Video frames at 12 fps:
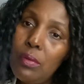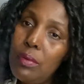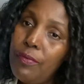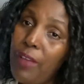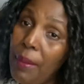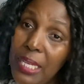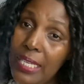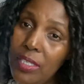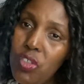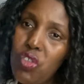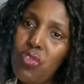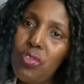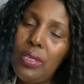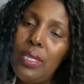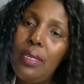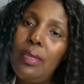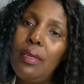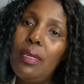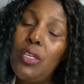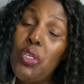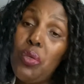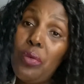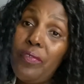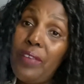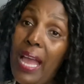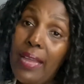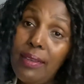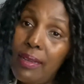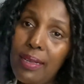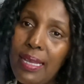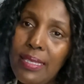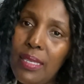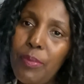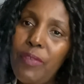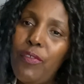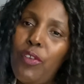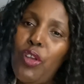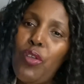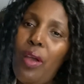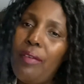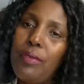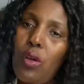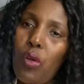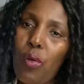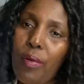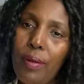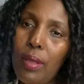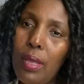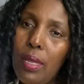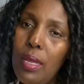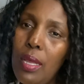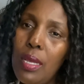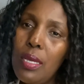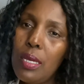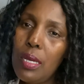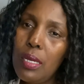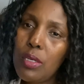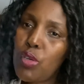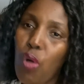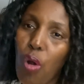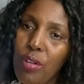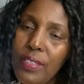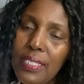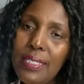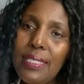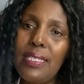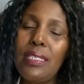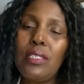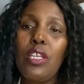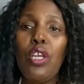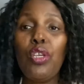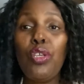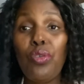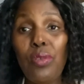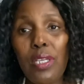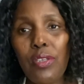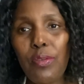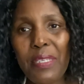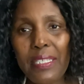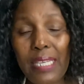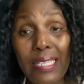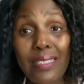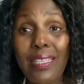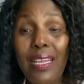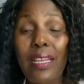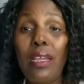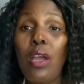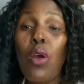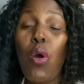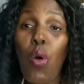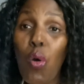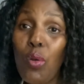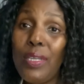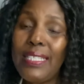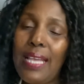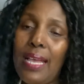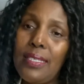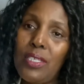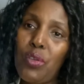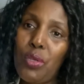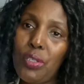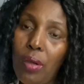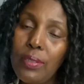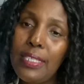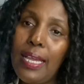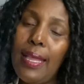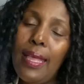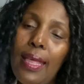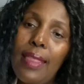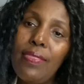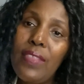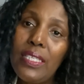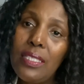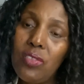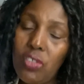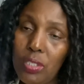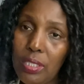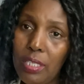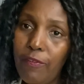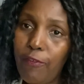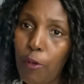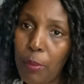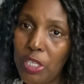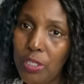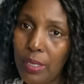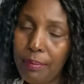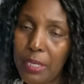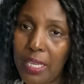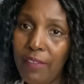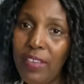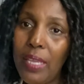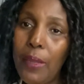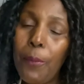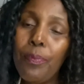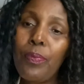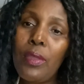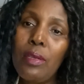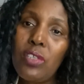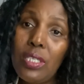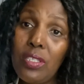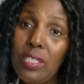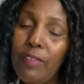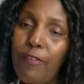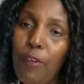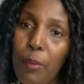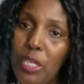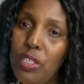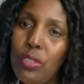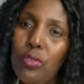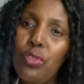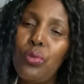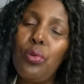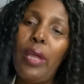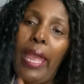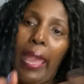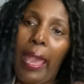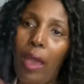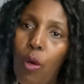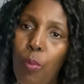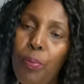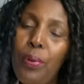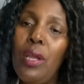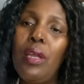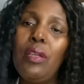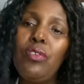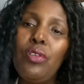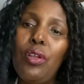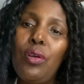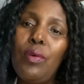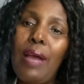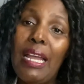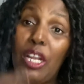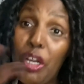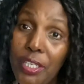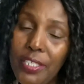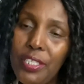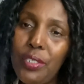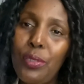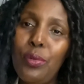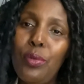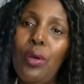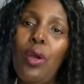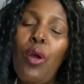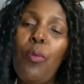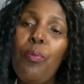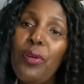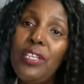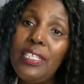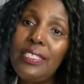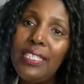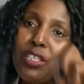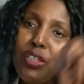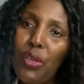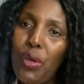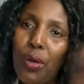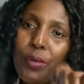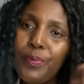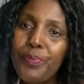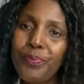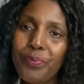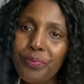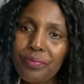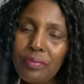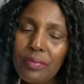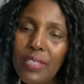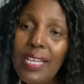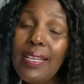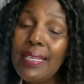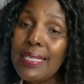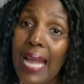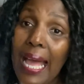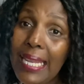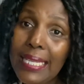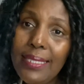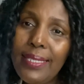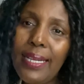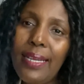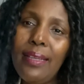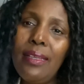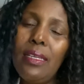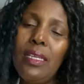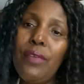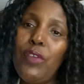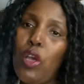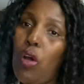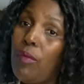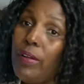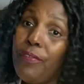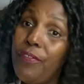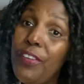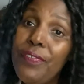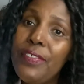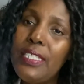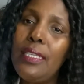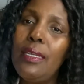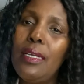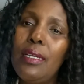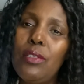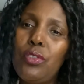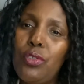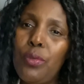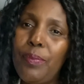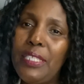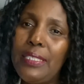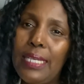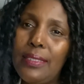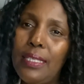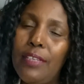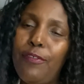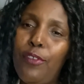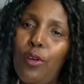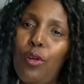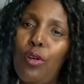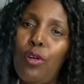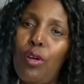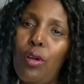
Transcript: family history. You have had cancer before, you have Crohn's disease, you need to be tested. Always ask your doctor. This is just information I'm giving, just information to help, you know, alert you. Put it in your calendar if you're over 50 to be tested for